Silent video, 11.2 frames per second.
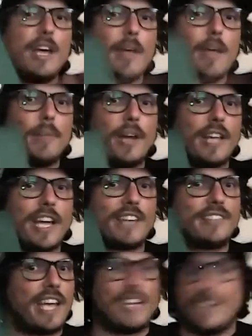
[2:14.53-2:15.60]
But like I
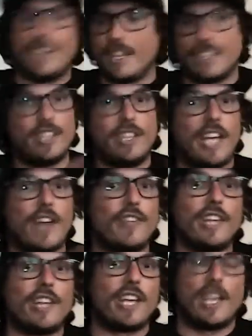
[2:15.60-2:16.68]
said, literally
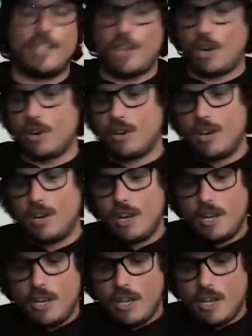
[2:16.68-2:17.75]
everything in here
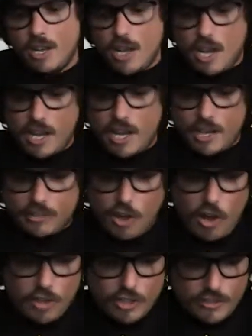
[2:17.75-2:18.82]
is
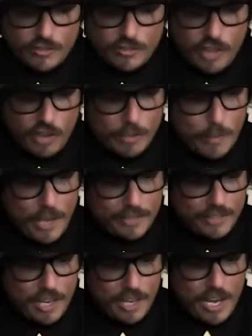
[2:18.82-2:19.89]
all Legend of Zelda
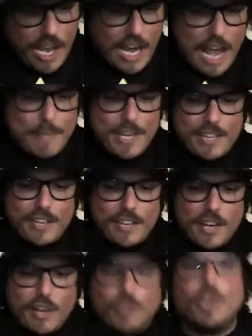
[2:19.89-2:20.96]
based. And I mean,
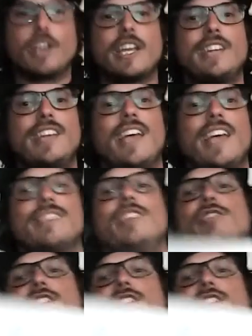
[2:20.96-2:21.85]
look at this. Here's an